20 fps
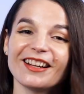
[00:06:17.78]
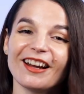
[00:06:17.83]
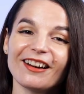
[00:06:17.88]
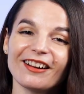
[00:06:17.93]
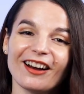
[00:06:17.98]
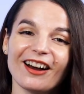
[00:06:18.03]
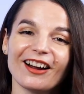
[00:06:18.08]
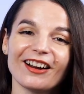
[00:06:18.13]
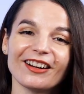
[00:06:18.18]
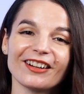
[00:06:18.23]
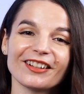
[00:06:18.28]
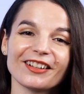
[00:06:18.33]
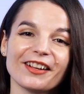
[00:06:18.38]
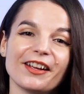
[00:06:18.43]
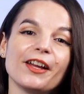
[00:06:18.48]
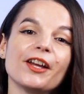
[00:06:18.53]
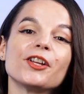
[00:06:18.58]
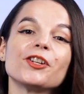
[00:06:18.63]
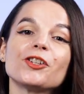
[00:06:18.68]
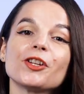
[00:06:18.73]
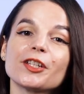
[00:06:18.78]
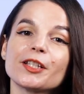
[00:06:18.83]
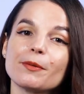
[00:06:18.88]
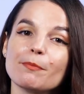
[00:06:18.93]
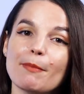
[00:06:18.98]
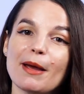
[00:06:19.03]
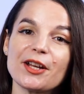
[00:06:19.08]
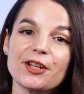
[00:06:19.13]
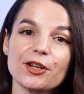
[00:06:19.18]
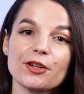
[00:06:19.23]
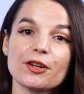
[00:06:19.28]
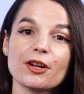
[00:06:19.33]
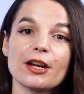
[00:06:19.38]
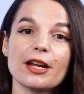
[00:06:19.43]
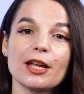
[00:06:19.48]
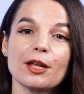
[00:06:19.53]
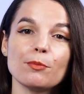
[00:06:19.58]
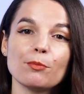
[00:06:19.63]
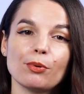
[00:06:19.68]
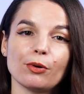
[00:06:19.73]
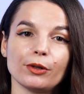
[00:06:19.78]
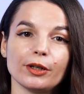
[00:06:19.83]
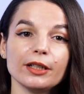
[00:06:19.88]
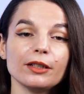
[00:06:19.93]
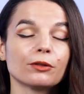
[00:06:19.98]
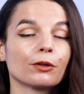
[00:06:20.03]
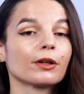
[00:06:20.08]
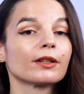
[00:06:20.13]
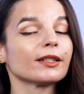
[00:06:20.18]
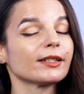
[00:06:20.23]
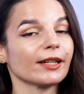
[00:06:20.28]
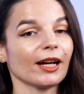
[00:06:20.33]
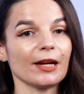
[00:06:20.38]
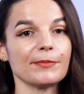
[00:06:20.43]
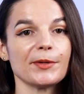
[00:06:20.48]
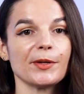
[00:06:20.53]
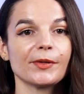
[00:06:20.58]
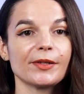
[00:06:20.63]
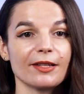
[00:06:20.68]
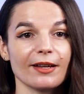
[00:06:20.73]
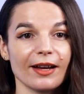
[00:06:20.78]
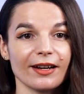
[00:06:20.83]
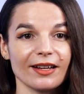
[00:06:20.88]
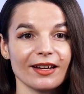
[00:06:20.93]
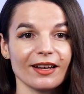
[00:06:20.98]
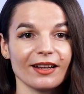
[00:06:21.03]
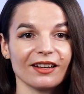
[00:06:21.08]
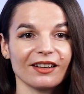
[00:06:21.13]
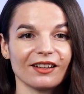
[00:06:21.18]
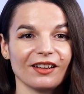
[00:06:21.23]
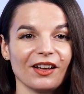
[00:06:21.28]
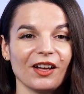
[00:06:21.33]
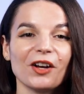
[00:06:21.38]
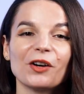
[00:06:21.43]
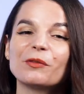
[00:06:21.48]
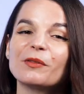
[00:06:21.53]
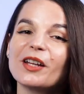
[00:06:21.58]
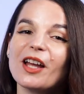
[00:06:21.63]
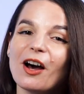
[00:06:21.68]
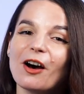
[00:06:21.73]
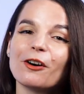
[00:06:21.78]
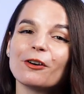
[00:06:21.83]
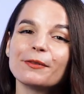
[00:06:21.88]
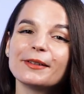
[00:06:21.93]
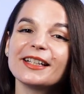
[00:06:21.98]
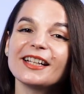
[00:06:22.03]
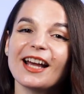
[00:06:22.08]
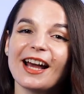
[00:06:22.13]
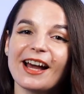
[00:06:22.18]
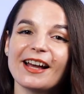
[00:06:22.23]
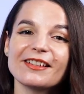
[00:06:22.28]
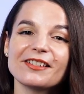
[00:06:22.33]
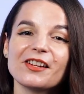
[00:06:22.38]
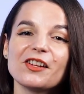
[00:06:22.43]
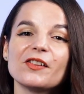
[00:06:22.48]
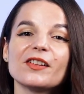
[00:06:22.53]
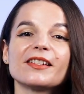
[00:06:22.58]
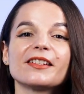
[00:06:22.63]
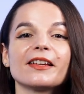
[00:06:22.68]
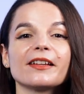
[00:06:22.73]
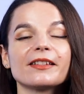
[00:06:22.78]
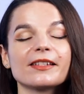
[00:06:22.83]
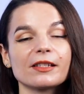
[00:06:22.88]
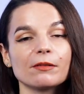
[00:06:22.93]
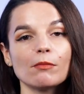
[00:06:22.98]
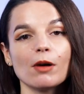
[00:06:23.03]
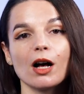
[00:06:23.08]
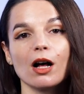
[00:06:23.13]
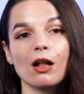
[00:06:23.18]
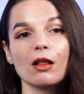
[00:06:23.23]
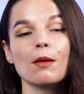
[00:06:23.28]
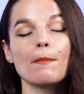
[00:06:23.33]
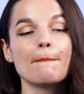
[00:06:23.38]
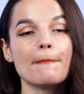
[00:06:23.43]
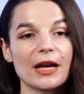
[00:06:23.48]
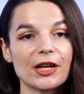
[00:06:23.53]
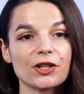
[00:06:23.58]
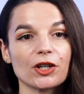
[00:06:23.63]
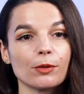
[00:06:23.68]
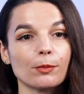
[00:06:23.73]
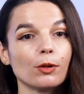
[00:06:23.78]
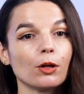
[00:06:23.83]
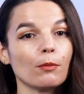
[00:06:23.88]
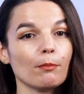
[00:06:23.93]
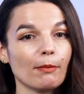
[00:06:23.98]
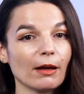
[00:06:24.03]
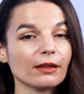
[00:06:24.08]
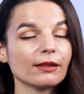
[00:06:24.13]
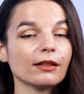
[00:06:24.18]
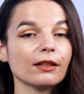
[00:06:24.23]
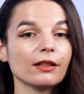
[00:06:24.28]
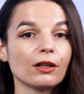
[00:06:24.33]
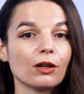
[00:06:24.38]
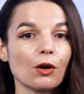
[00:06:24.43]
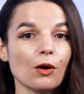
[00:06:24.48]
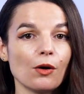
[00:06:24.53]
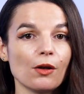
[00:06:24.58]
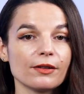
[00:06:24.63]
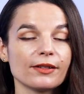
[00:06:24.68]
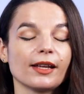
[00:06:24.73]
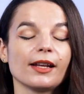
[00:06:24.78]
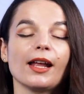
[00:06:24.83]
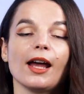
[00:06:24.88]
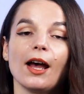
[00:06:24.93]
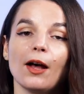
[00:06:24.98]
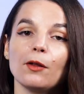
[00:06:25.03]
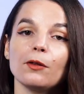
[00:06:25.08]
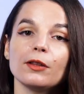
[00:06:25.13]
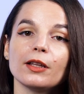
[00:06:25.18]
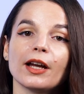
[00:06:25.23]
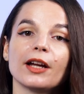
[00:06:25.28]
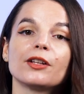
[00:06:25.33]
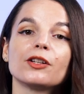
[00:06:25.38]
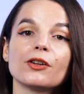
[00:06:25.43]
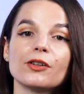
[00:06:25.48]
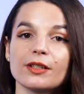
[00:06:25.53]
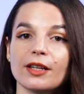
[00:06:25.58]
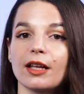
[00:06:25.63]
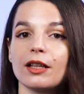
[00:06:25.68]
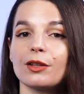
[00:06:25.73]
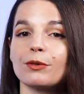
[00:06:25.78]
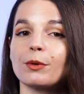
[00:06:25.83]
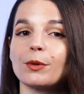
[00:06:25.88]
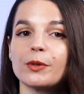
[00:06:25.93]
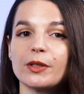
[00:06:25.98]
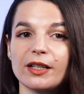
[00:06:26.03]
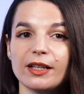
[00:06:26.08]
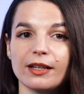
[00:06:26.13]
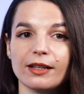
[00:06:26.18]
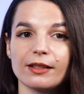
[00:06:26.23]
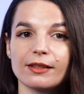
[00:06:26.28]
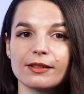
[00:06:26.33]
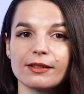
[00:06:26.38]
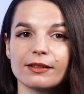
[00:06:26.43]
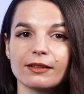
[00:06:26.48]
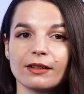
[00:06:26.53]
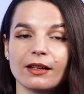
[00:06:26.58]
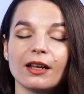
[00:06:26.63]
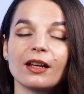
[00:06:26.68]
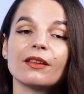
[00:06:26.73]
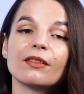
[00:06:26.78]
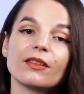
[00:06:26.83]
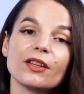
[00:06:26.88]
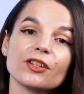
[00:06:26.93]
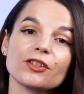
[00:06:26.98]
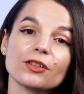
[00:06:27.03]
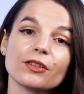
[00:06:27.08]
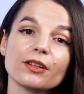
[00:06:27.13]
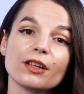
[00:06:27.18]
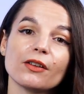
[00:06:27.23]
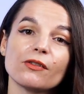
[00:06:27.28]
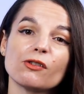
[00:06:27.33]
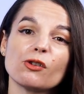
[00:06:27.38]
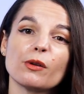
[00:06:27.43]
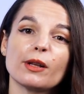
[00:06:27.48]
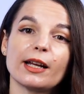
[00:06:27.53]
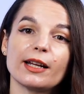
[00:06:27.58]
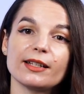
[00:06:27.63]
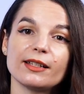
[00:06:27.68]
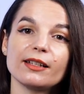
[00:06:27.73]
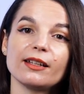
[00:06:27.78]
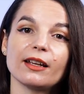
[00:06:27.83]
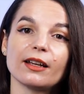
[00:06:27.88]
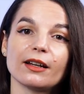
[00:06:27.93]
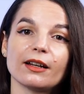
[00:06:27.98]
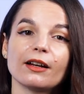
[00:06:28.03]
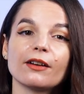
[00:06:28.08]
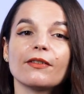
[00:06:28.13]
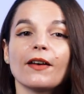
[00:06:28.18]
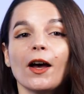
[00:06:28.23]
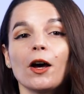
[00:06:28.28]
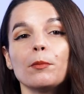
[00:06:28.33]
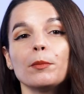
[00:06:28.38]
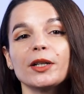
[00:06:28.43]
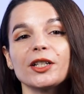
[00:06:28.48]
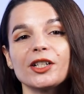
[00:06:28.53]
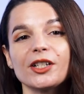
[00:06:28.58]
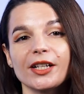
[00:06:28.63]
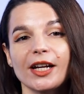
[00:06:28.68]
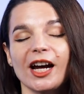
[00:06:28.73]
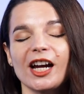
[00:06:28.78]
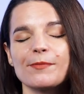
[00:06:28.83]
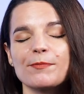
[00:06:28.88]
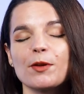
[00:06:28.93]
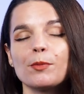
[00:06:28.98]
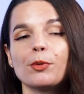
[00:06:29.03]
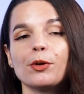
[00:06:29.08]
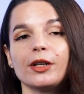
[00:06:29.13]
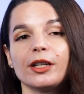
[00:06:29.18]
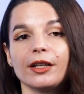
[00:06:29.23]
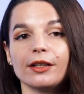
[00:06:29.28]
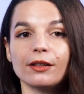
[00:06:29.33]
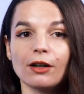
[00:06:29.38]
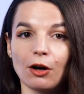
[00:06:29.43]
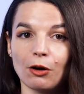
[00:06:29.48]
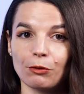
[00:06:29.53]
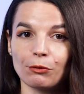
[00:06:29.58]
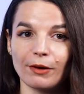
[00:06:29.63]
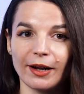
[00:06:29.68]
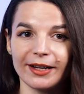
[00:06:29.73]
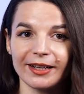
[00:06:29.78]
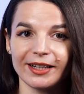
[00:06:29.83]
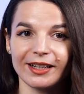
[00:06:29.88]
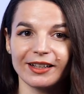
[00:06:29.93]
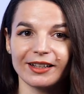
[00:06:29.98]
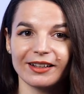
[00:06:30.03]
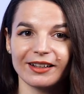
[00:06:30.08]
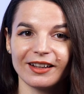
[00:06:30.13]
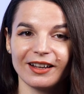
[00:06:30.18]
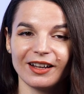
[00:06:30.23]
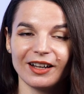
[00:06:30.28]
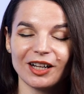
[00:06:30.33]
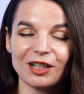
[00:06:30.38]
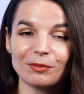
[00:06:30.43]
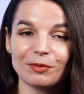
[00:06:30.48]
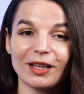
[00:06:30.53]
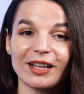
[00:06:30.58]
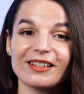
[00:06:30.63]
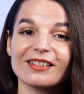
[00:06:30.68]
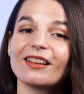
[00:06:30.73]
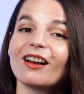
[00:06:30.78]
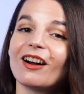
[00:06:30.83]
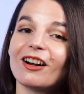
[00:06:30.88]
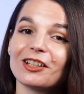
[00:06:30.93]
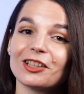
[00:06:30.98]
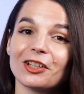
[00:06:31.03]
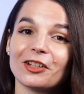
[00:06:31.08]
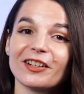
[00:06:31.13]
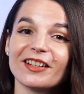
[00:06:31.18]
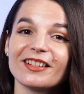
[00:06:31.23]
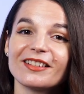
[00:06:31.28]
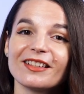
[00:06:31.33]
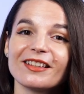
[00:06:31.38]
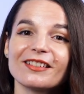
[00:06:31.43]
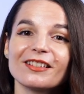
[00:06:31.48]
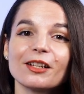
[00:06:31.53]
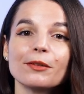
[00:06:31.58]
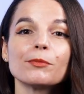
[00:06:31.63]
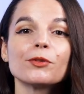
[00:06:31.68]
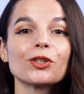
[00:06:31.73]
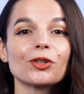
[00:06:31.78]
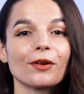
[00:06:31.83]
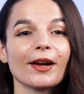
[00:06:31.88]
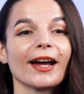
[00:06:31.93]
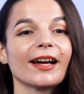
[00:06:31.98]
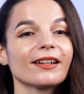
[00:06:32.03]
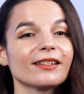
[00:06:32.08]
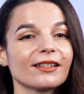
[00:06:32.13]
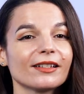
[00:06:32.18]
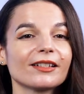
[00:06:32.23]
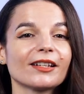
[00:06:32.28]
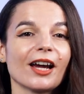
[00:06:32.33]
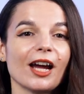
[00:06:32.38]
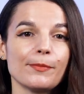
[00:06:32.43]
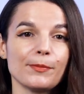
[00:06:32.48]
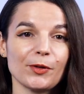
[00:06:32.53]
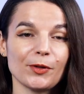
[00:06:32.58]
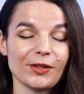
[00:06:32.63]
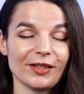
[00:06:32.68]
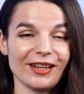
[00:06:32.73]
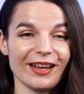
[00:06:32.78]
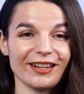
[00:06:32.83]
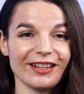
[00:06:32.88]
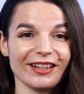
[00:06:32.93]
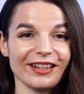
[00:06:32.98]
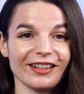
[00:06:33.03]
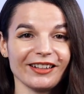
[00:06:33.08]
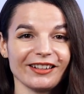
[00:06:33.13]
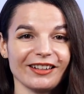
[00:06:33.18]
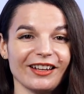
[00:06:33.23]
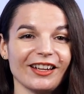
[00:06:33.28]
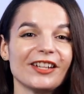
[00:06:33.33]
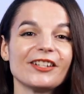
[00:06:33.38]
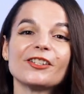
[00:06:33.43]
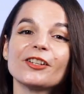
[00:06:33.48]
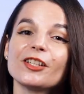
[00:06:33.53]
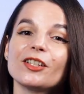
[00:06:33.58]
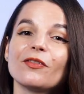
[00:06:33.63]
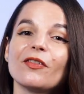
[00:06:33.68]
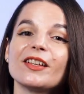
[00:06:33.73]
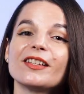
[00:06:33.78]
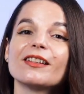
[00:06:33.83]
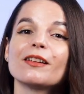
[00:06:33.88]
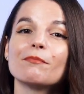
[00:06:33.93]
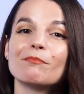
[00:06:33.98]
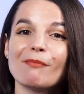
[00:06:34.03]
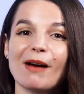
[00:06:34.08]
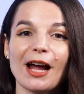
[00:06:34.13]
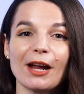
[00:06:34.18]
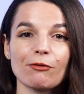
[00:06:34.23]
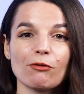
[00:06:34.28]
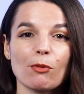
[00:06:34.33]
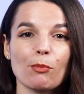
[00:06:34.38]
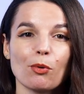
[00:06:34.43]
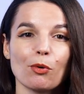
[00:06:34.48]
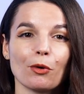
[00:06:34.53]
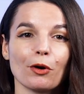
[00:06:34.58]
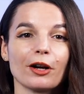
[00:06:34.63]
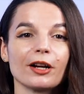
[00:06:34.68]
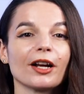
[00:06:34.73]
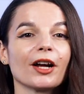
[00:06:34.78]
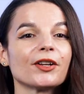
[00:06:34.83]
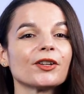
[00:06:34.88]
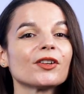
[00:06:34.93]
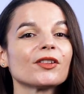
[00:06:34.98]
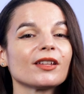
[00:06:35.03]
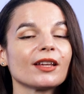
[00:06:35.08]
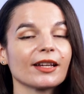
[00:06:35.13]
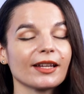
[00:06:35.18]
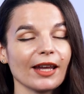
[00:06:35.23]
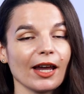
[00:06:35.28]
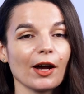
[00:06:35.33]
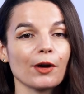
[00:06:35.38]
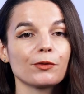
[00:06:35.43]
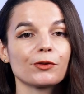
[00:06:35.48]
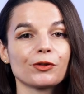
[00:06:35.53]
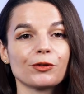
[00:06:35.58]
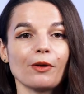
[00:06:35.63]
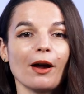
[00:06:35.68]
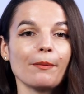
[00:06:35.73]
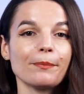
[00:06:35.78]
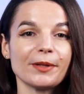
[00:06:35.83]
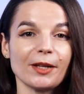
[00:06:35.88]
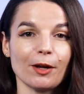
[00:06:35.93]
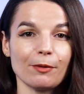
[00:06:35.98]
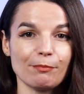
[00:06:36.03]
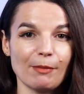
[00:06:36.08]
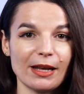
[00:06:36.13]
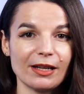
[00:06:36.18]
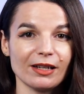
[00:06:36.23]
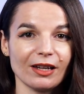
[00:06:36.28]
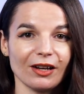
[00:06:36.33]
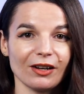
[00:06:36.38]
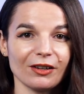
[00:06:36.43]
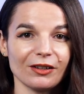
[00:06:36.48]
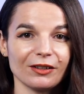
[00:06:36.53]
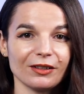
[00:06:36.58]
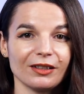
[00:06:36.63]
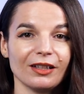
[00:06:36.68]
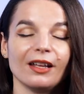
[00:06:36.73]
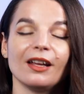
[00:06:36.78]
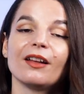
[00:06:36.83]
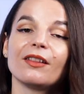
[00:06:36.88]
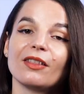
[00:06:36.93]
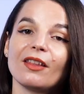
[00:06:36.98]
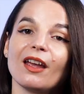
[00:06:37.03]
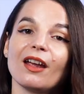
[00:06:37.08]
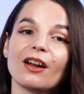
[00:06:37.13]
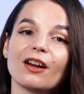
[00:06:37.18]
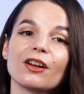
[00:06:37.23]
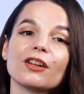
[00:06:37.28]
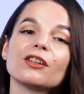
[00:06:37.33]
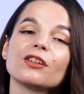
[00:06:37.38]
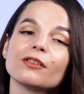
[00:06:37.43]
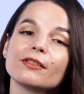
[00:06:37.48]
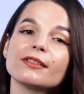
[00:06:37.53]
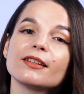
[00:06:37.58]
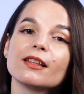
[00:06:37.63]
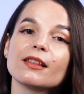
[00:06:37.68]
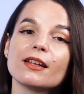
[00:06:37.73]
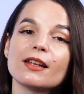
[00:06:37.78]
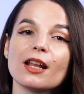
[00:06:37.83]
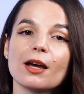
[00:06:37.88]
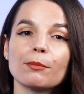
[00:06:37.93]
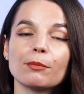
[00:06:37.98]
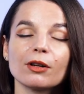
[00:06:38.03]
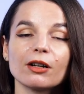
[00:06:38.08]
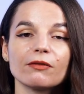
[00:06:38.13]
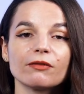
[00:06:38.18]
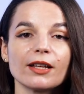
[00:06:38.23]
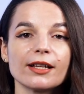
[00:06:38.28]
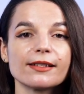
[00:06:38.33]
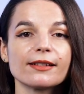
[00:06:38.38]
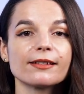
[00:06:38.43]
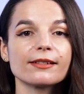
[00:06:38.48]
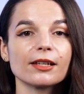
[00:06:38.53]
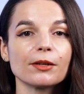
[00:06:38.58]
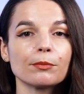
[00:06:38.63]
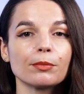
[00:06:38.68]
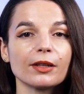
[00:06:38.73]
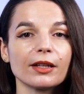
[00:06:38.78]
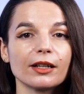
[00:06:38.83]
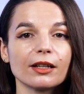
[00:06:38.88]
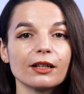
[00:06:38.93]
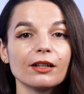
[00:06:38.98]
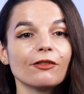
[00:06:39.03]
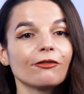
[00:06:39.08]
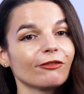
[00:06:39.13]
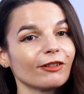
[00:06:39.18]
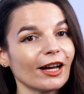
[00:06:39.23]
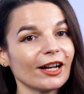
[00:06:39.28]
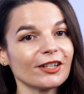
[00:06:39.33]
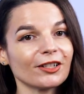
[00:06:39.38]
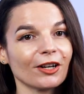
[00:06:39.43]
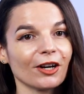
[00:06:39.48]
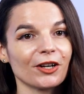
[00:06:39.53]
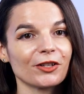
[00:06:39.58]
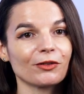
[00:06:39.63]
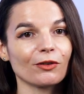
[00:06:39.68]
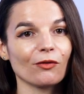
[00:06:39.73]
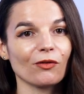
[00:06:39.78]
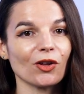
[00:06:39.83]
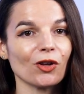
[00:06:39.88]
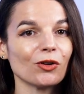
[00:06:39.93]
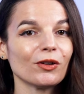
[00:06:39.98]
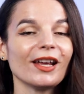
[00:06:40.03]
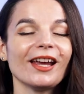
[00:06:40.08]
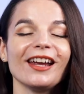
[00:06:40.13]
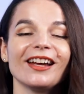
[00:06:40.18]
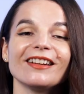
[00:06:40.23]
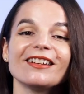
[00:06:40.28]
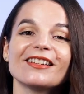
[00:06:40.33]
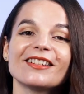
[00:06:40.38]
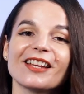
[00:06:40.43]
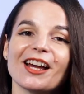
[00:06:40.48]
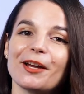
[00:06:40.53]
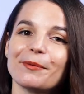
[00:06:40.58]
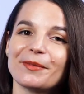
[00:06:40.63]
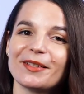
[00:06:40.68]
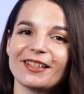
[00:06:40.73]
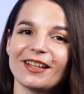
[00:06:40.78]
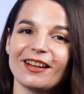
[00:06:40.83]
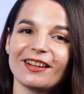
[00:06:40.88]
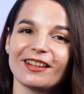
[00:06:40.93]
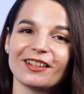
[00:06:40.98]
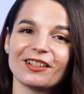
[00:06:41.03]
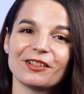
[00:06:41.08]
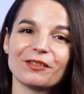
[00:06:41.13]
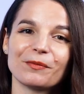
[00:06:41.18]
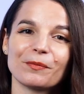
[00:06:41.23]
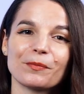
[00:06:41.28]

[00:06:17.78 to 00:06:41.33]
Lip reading: not hard. Just measure your input or the time you study. We already ask you to set small, measurable monthly goals and outline your daily routines. This should give you an idea of how much time you put in already. Plus, our learning system tracks the time you study. Just visit My Report under the Account drop-down menu. There, you'll see the number of lessons completed, flashcards reviewed, and time studied.